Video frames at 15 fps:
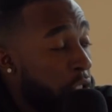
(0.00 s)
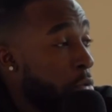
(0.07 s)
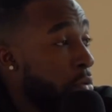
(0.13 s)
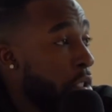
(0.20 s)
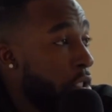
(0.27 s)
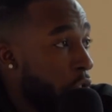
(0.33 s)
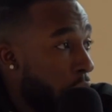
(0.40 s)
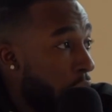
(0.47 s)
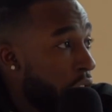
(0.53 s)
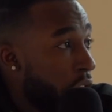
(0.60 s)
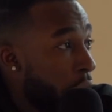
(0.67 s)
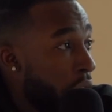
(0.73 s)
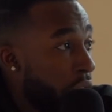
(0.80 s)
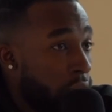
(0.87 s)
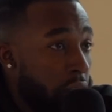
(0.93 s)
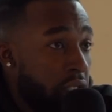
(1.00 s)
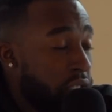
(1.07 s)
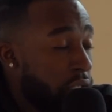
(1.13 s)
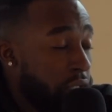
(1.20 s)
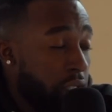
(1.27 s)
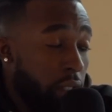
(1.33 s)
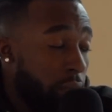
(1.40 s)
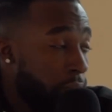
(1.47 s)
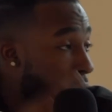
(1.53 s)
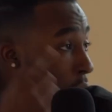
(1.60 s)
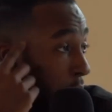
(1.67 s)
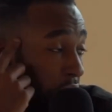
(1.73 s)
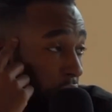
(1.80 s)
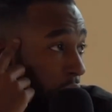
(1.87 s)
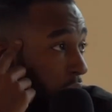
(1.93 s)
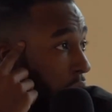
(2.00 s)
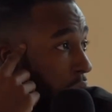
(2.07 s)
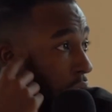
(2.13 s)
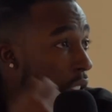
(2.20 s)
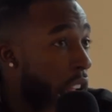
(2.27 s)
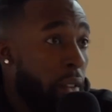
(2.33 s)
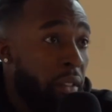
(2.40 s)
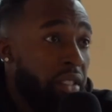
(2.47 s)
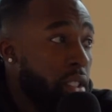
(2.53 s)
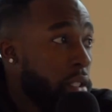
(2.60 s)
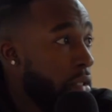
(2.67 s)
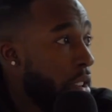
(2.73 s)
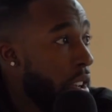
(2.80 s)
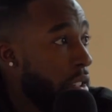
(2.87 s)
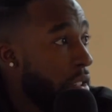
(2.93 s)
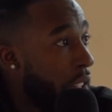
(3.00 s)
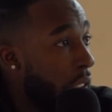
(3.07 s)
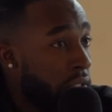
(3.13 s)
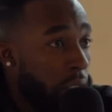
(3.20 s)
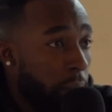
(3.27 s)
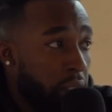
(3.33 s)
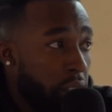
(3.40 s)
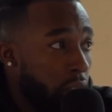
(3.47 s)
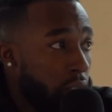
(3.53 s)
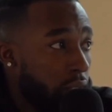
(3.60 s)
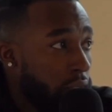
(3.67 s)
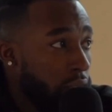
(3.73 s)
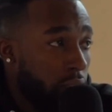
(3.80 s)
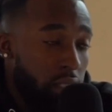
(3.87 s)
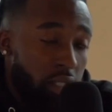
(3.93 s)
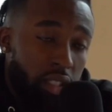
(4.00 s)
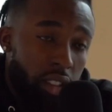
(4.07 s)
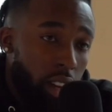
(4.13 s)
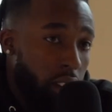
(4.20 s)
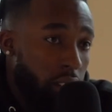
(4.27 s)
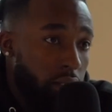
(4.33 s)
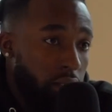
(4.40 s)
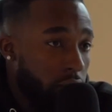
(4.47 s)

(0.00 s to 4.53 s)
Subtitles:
you try to, it's just gonna fuck with your head every single day. Every time you do it, you just gotta.